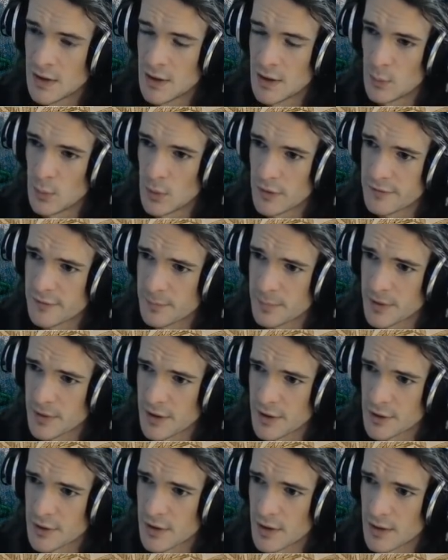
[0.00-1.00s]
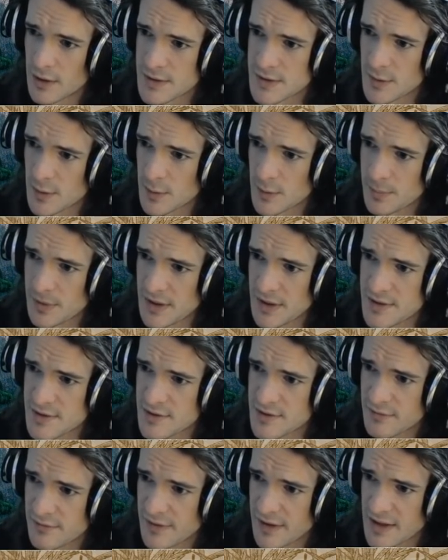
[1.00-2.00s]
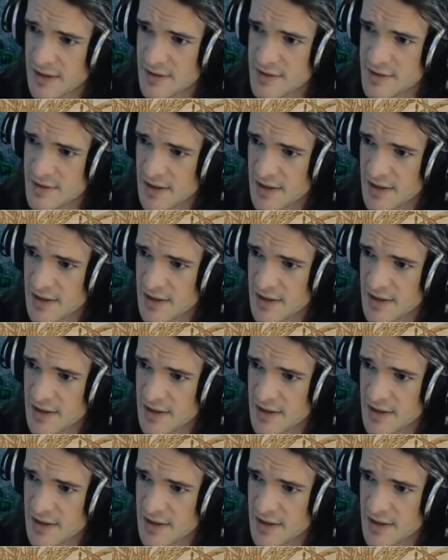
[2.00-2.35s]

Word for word: What if a player calls you a piece of S